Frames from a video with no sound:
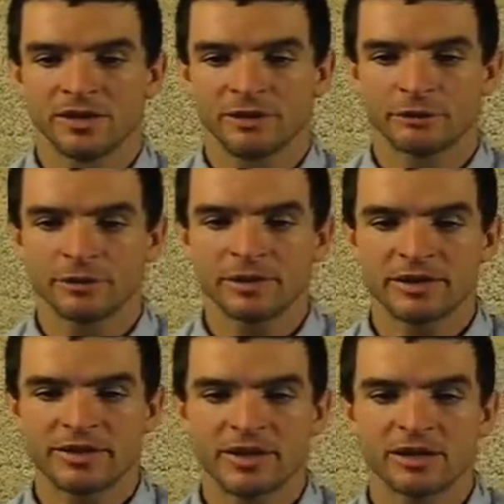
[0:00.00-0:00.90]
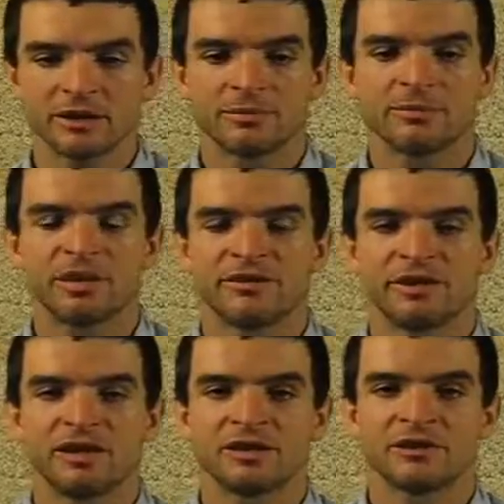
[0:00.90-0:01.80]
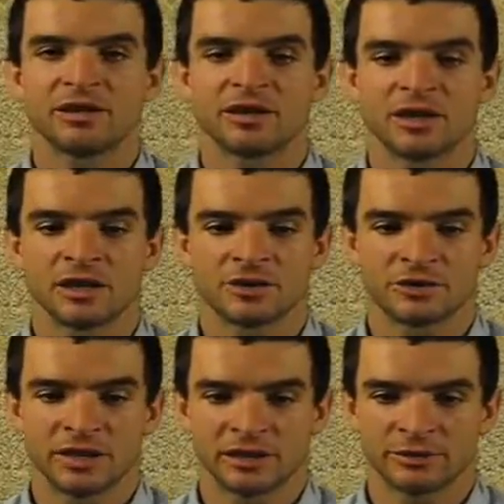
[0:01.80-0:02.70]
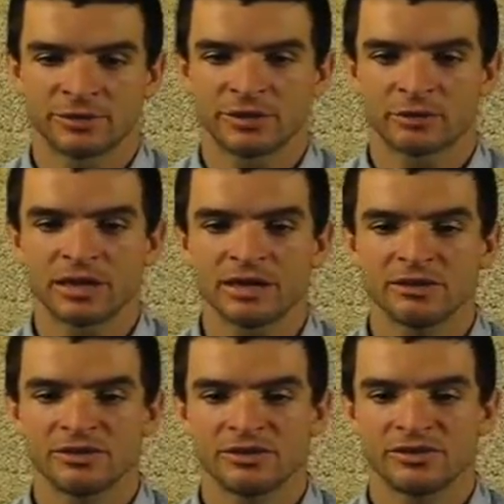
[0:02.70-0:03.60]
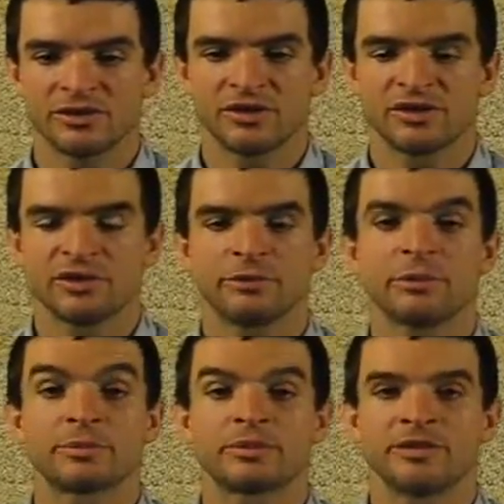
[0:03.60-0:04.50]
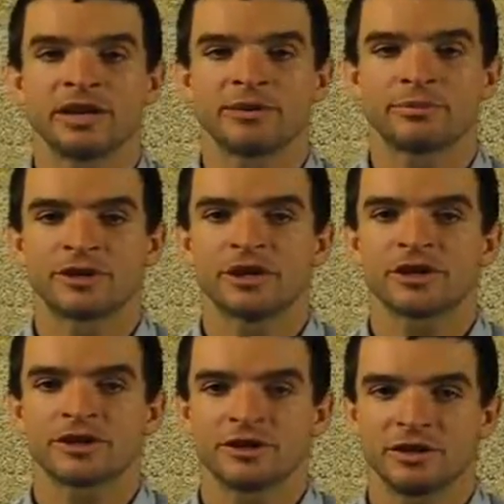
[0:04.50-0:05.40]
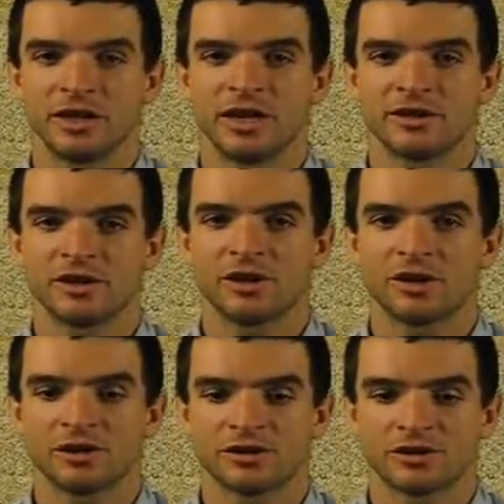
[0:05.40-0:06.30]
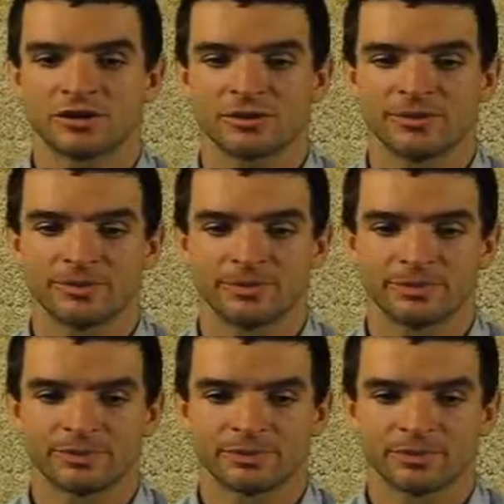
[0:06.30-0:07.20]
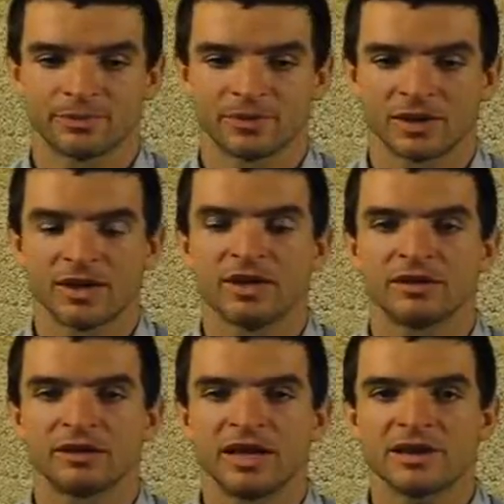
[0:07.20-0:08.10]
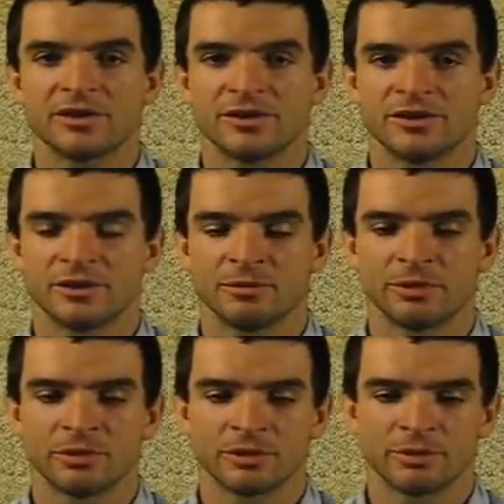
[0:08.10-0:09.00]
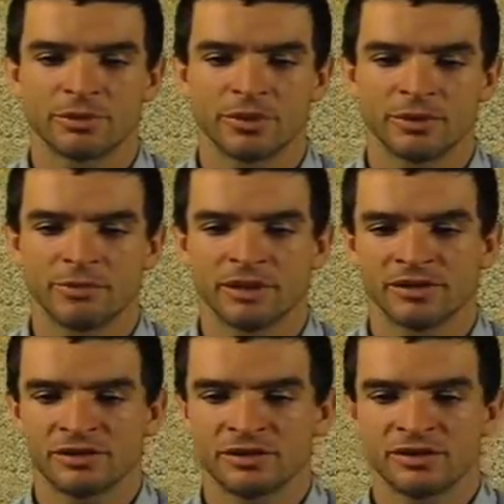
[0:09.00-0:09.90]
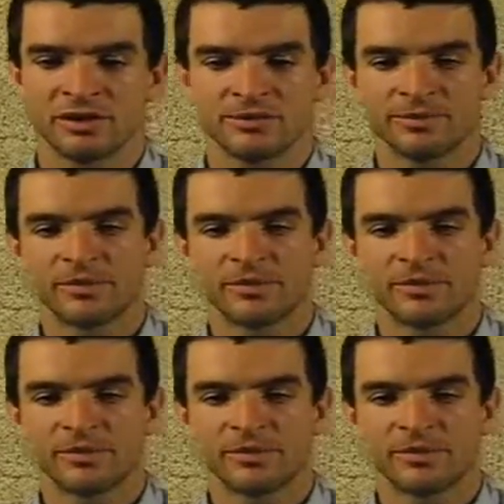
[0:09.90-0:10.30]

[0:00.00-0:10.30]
The agreement there, by voluntary contract with the crowds, is that we provide production at cost. The latter is an important point because it's a